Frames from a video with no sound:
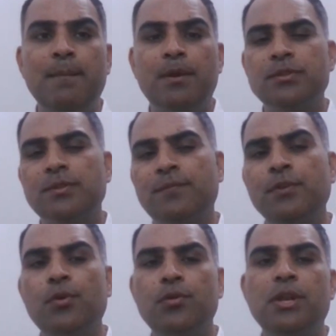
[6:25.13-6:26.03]
because if
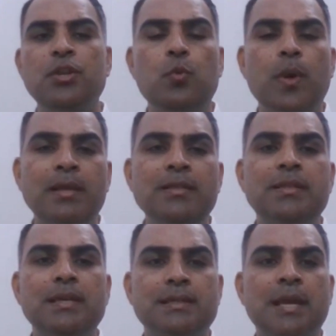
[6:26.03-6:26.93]
you go to the
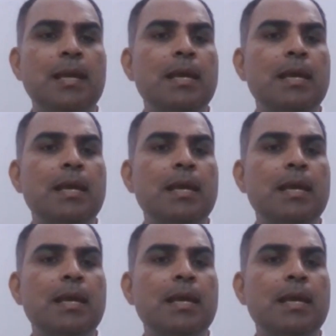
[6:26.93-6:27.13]
nuances,